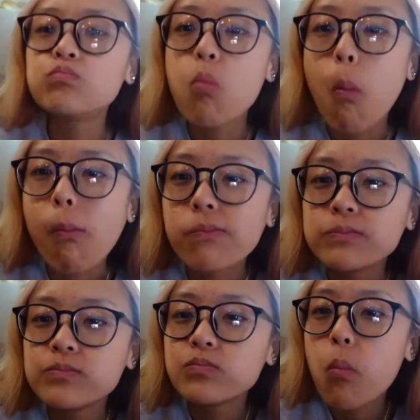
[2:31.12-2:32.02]

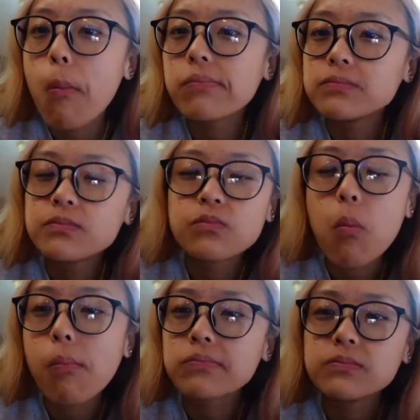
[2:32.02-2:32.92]

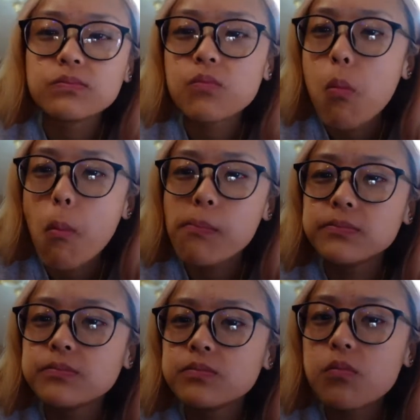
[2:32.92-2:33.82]

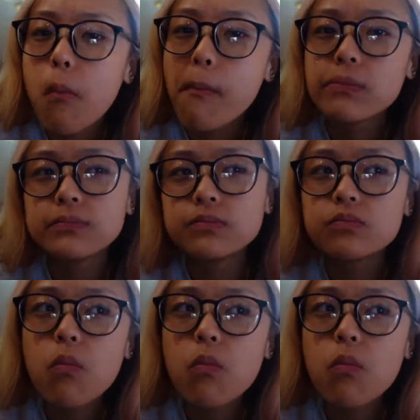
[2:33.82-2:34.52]
No one is speaking in this clip.